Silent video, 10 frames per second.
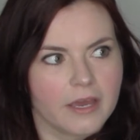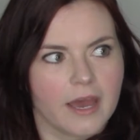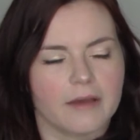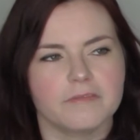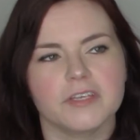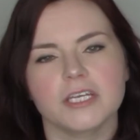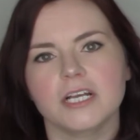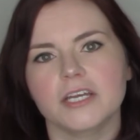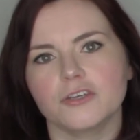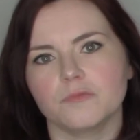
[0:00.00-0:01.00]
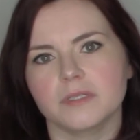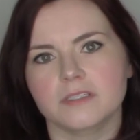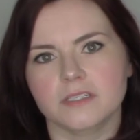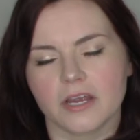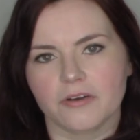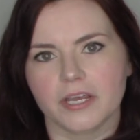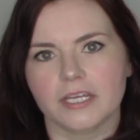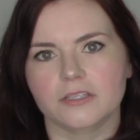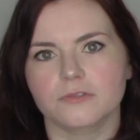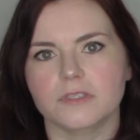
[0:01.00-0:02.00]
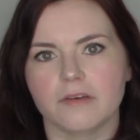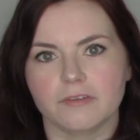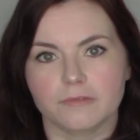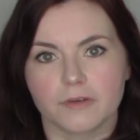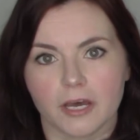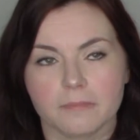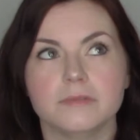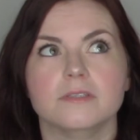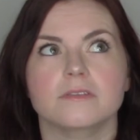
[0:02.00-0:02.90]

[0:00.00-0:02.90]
I'm feeling like you've been staring at those Seven of Cups,